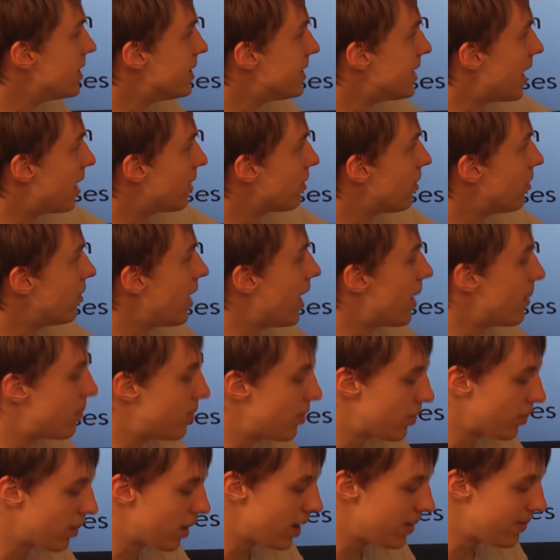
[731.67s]
download that
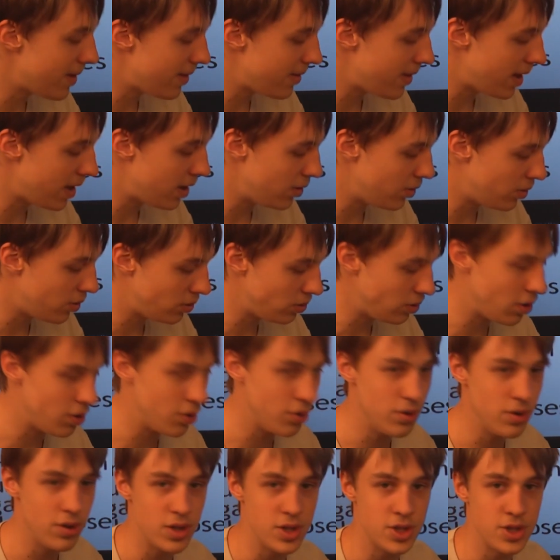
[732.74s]
program, and then it'll
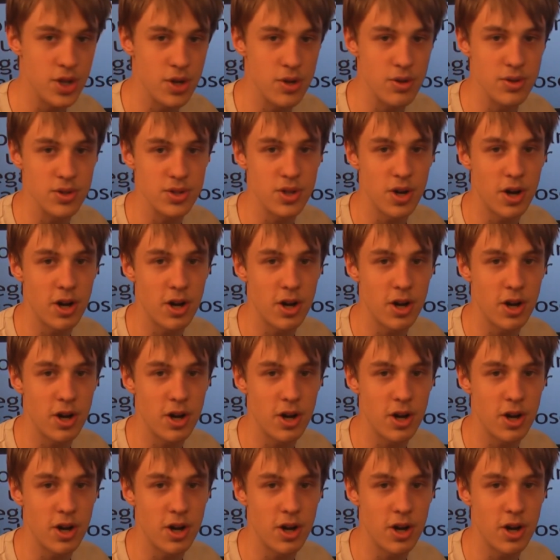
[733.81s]
load the shows